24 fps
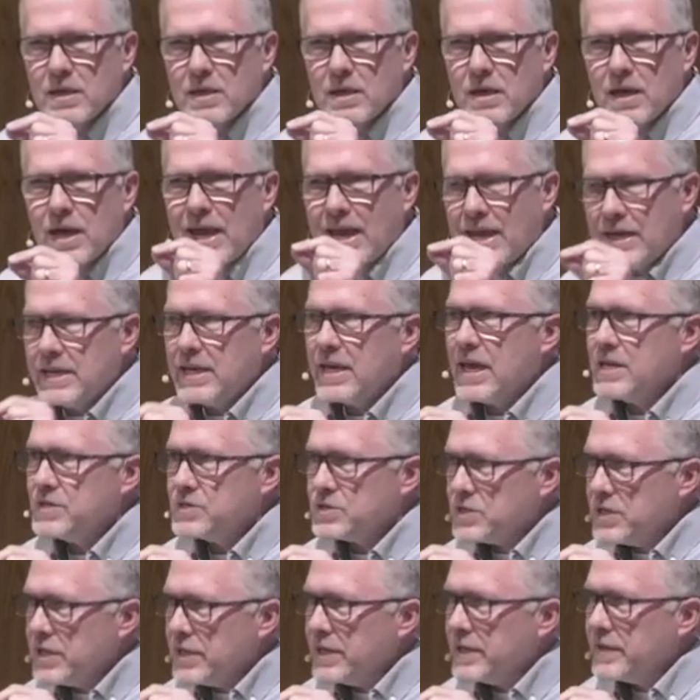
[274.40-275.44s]

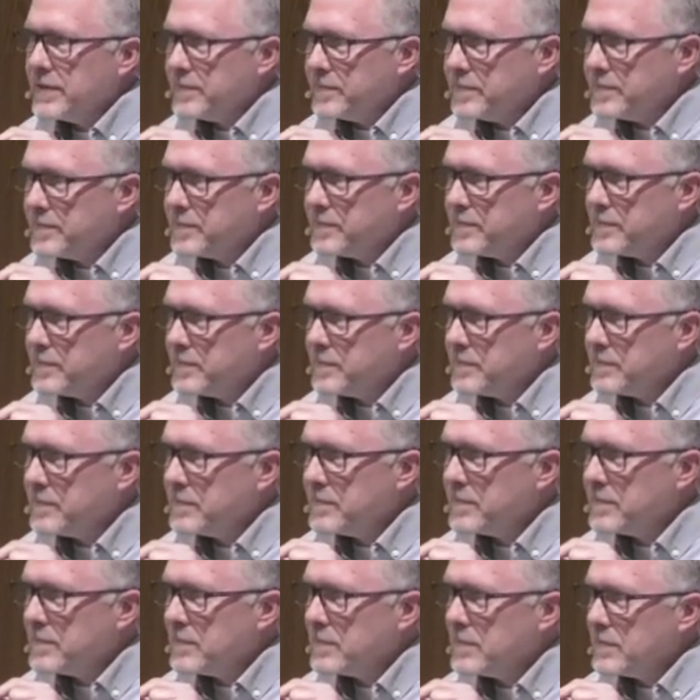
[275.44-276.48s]
ADHD.
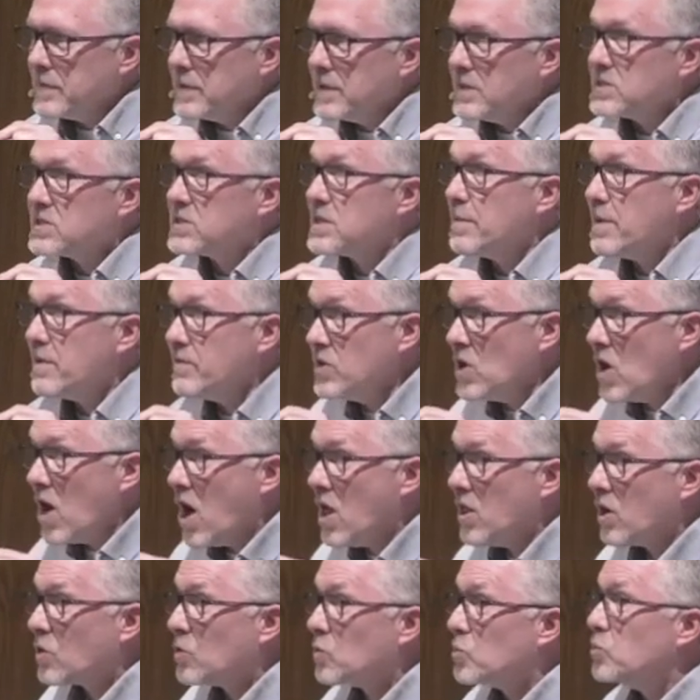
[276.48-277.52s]
Some of
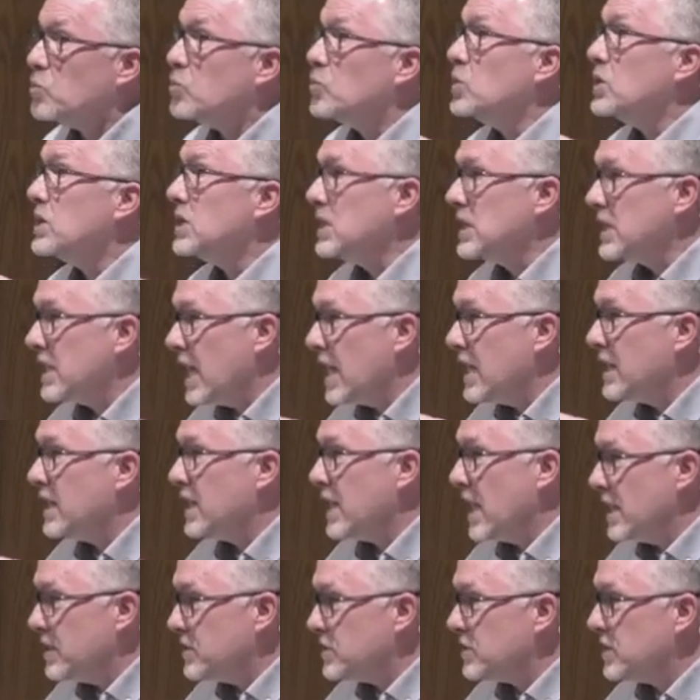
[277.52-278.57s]
y'all are really
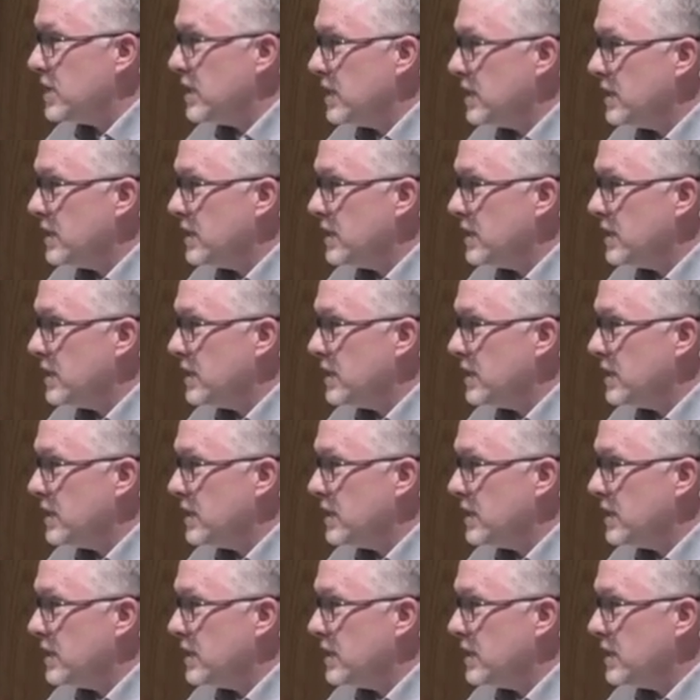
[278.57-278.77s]
ADHD.